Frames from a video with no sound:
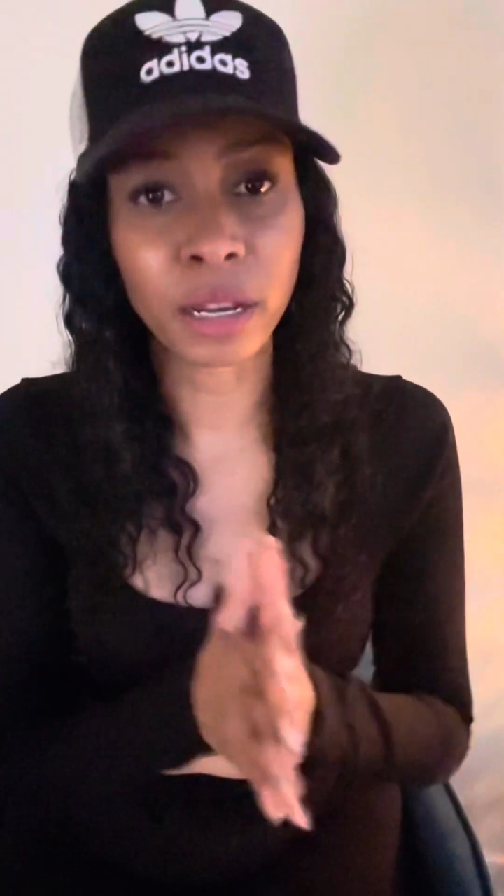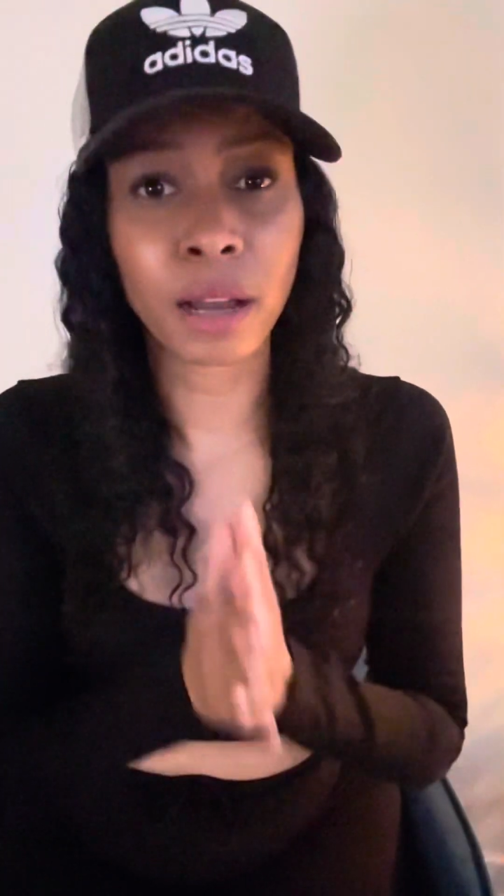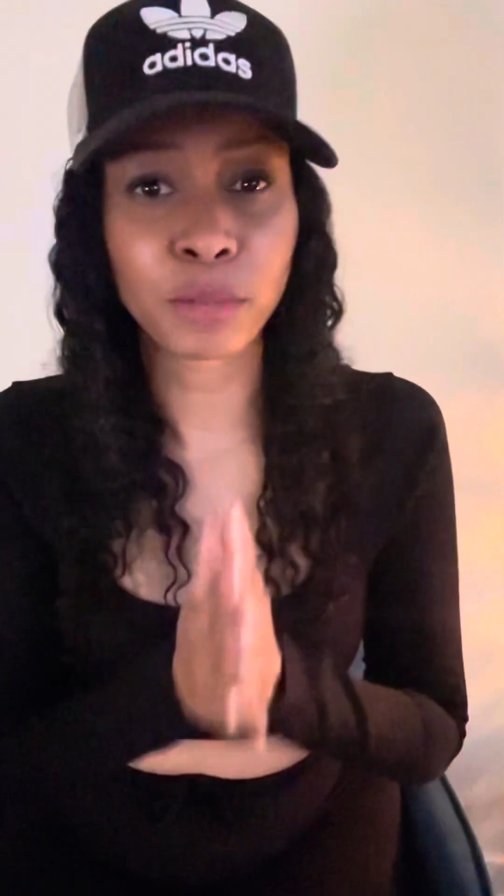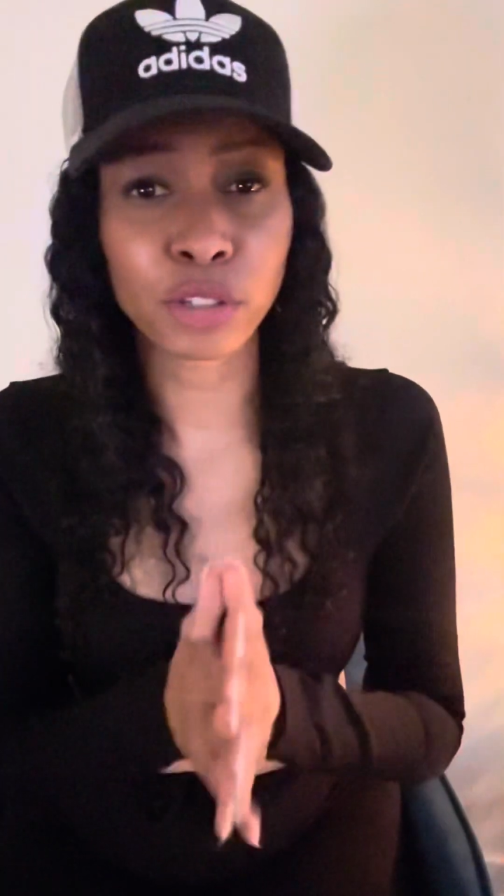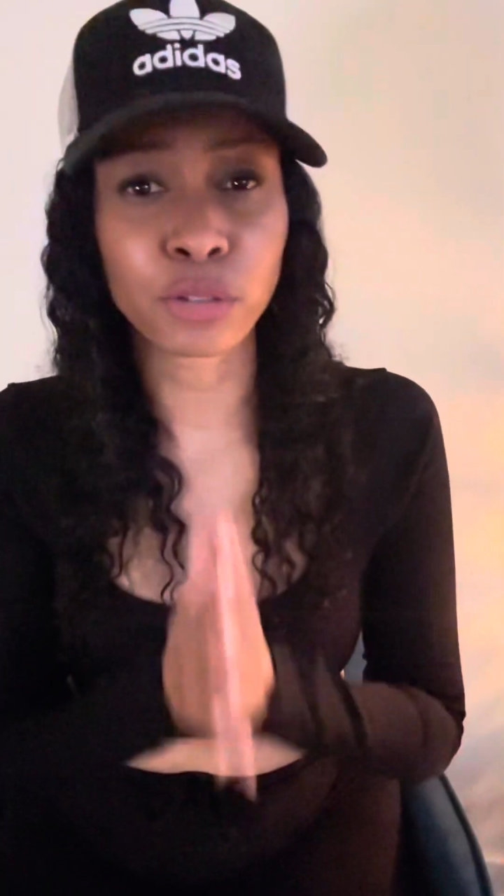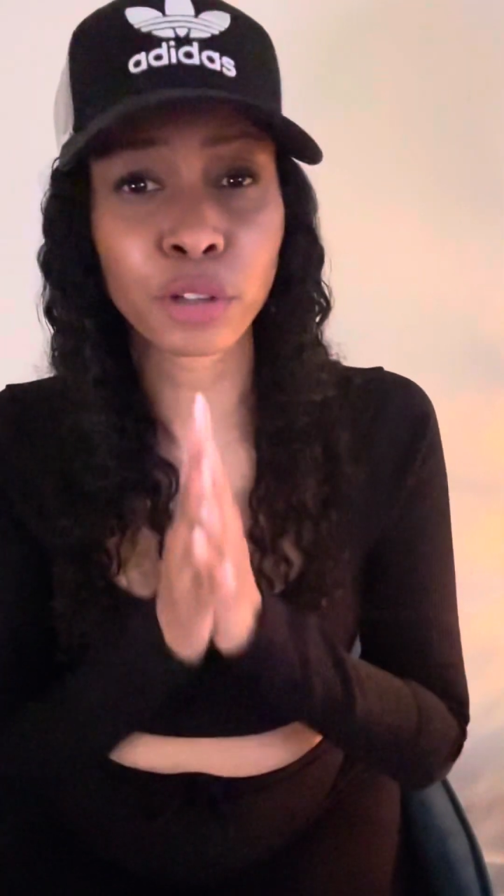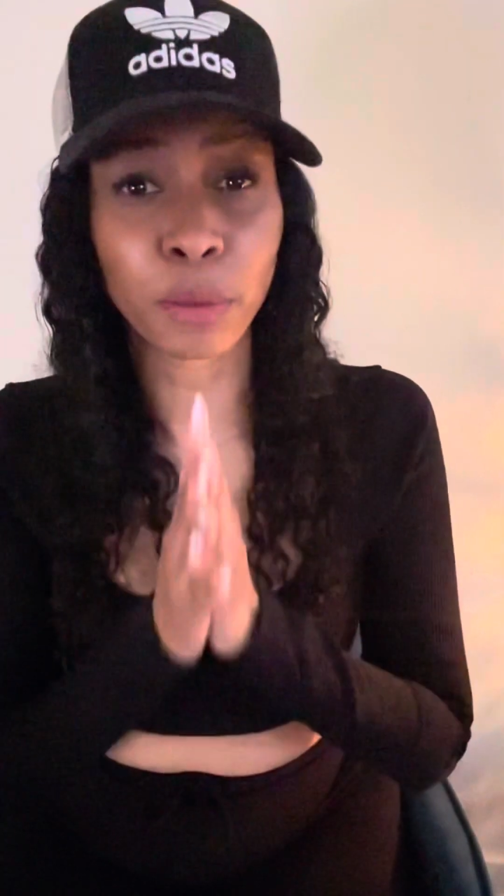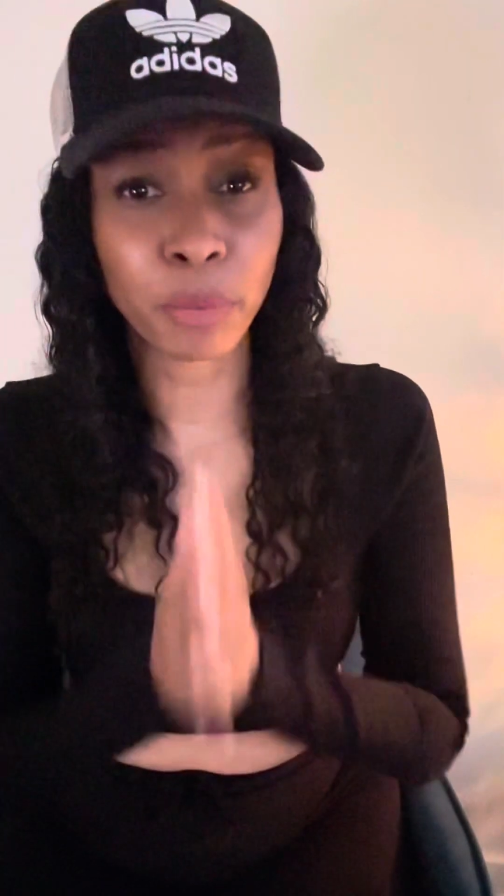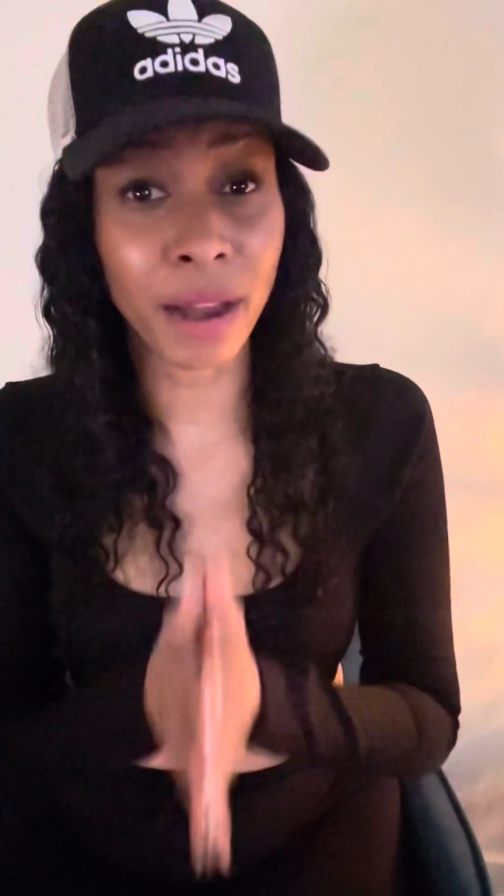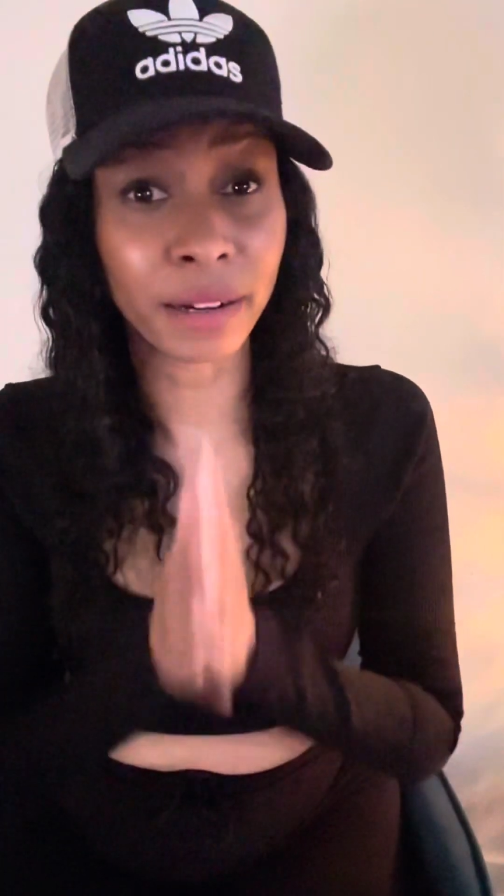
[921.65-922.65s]
comes to your
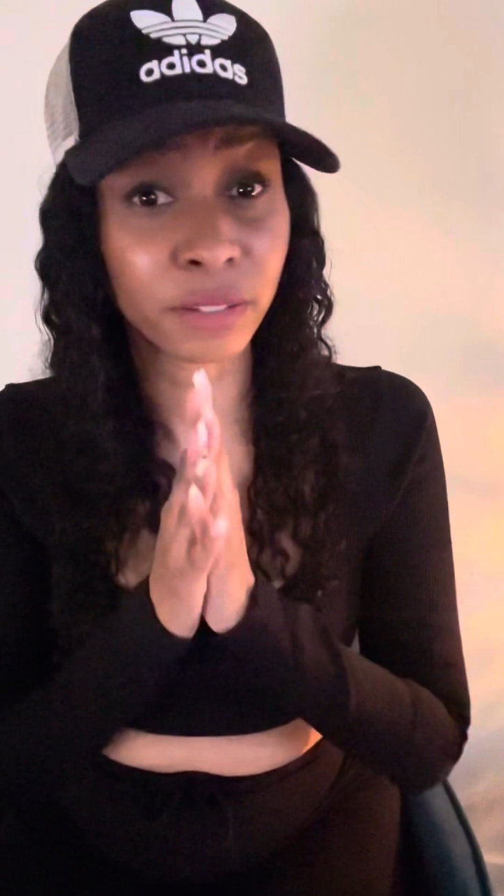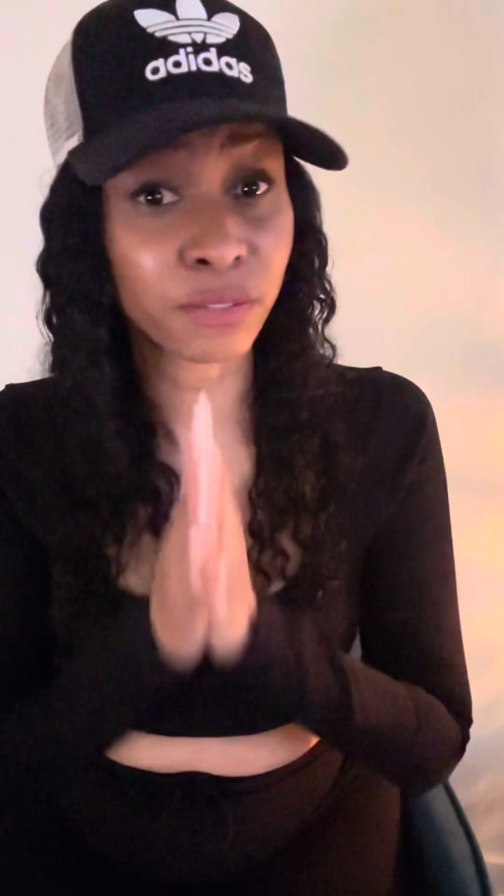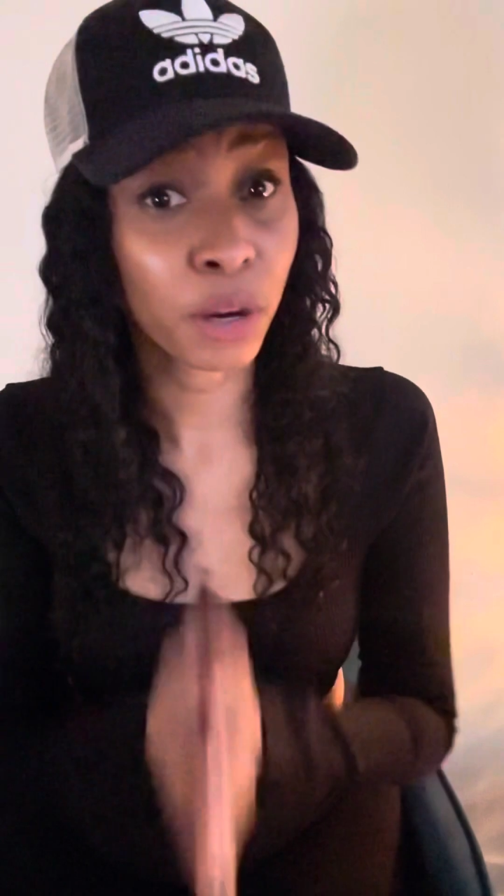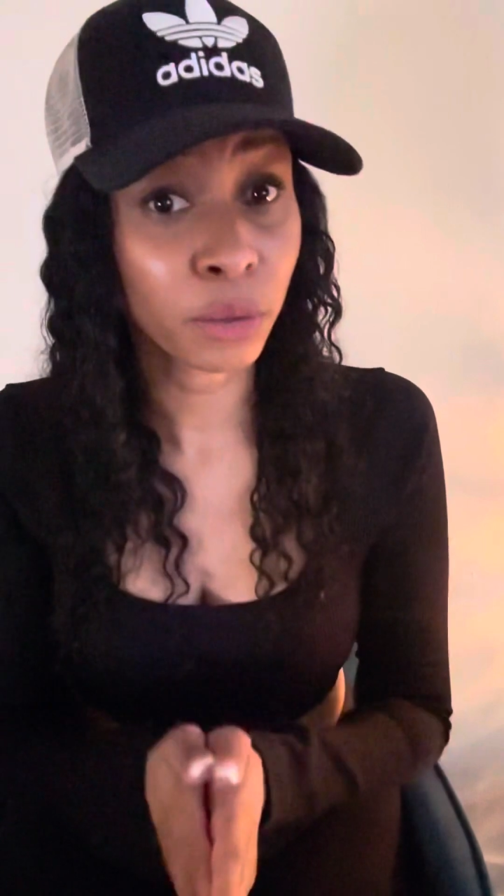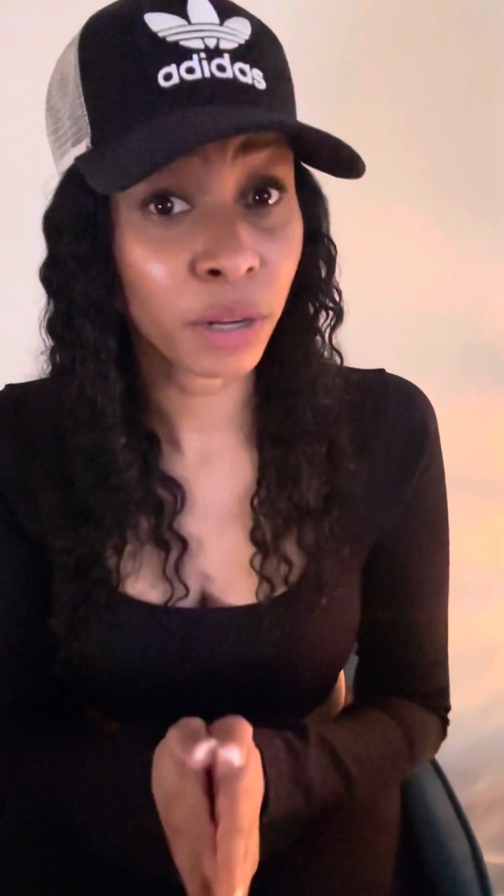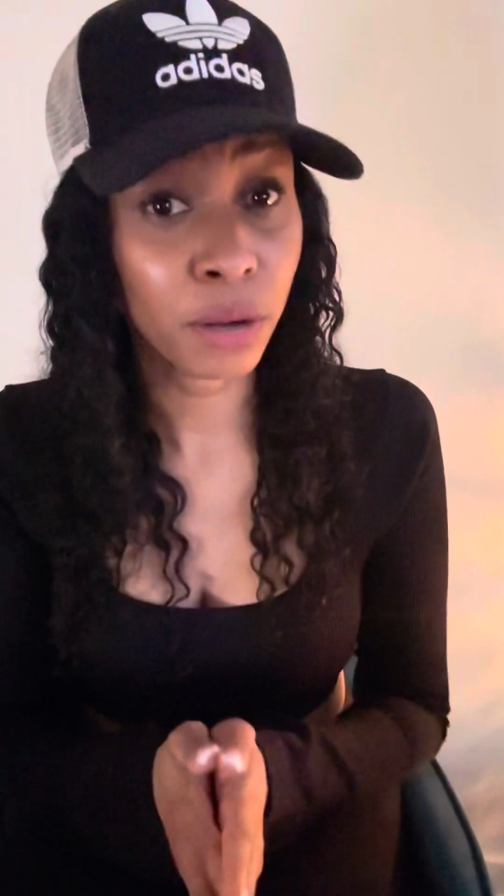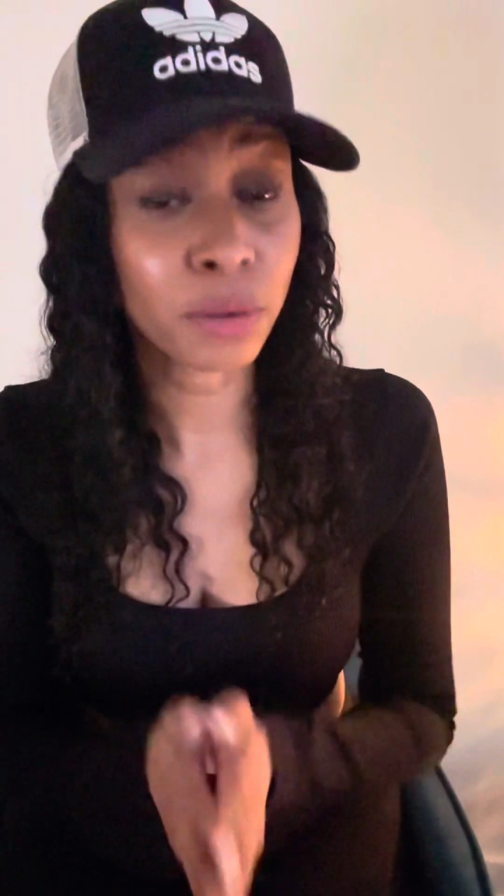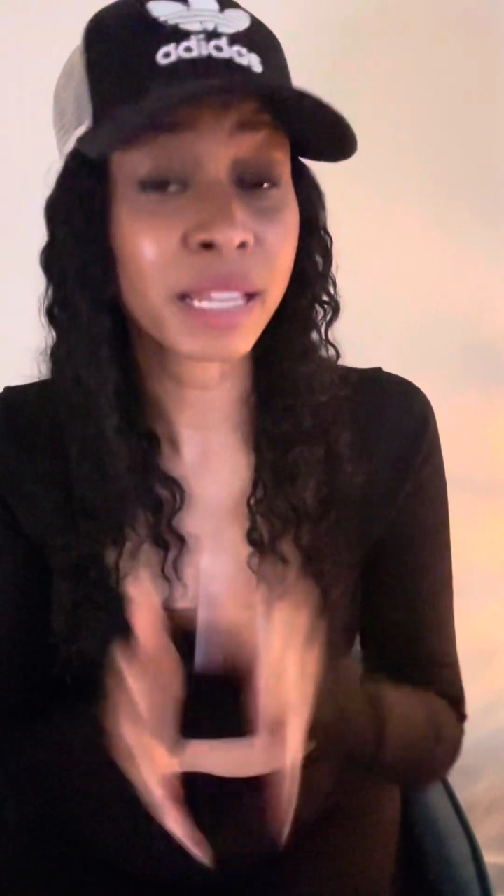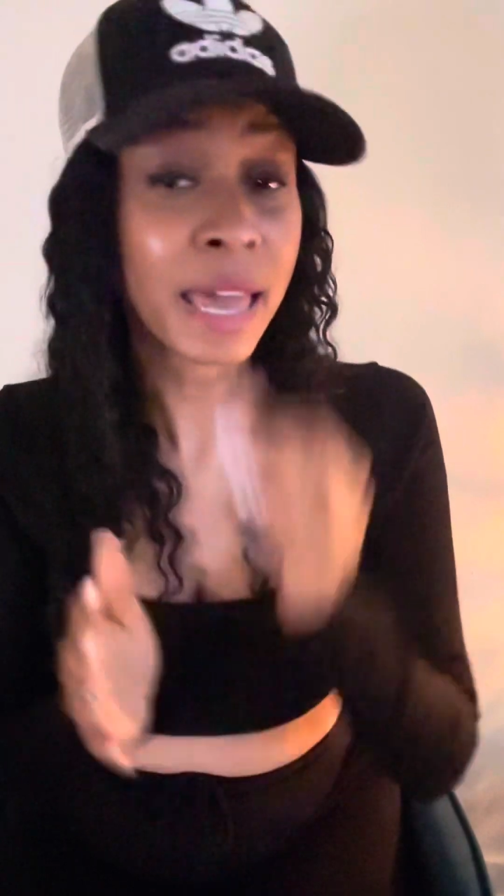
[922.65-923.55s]
product photos.